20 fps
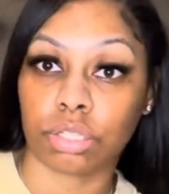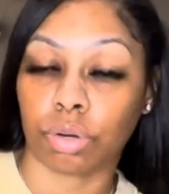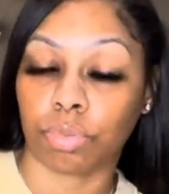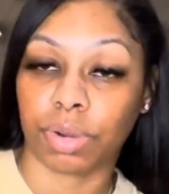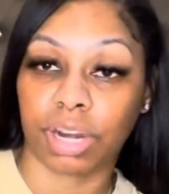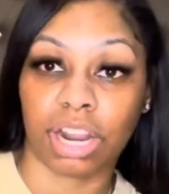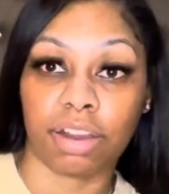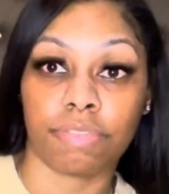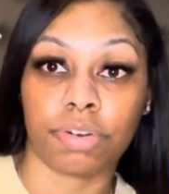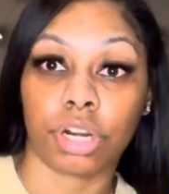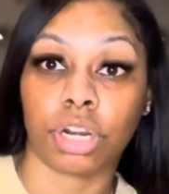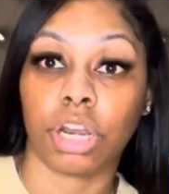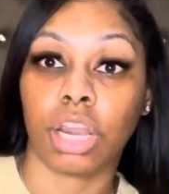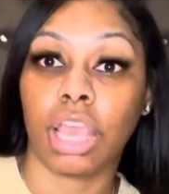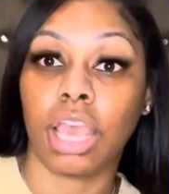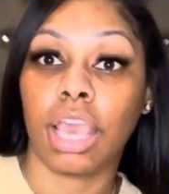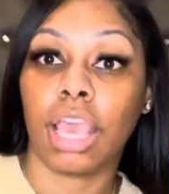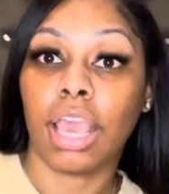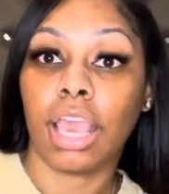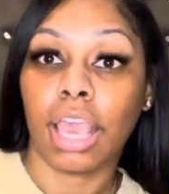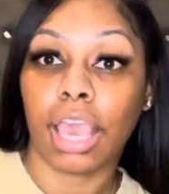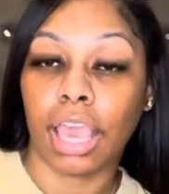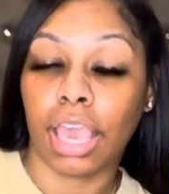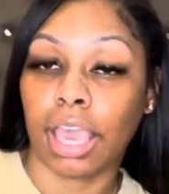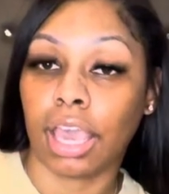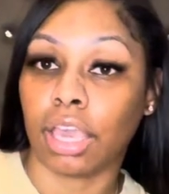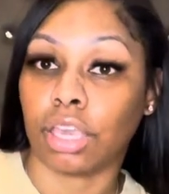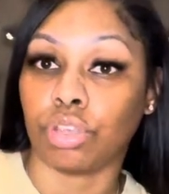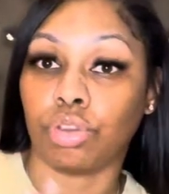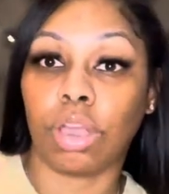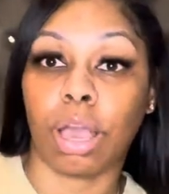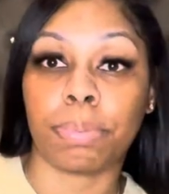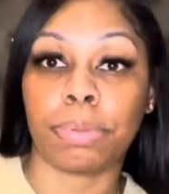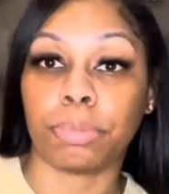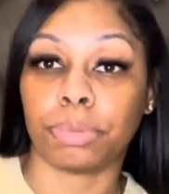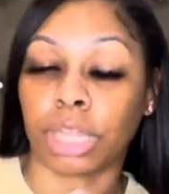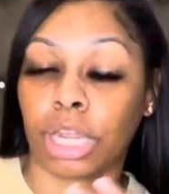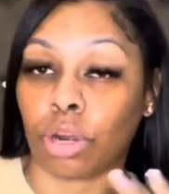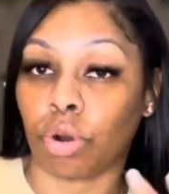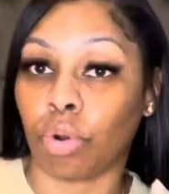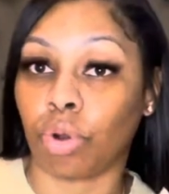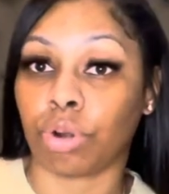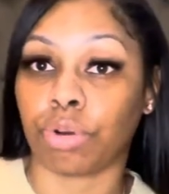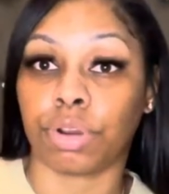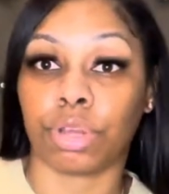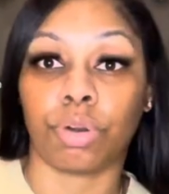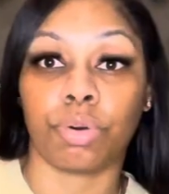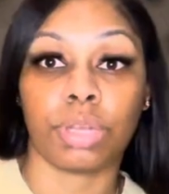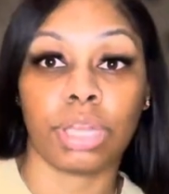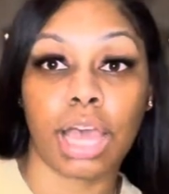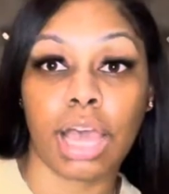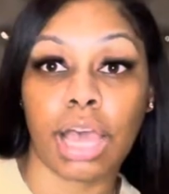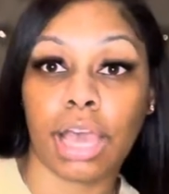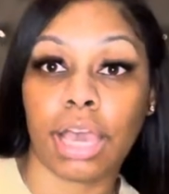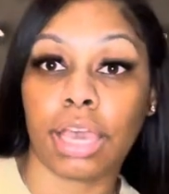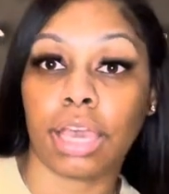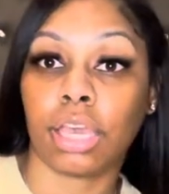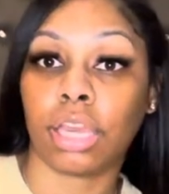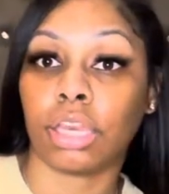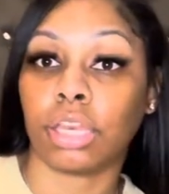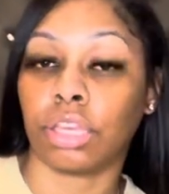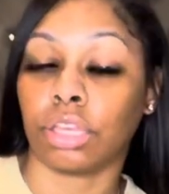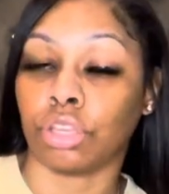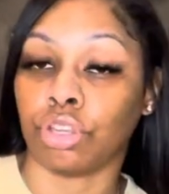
or whatever, and you got people that are ordering online,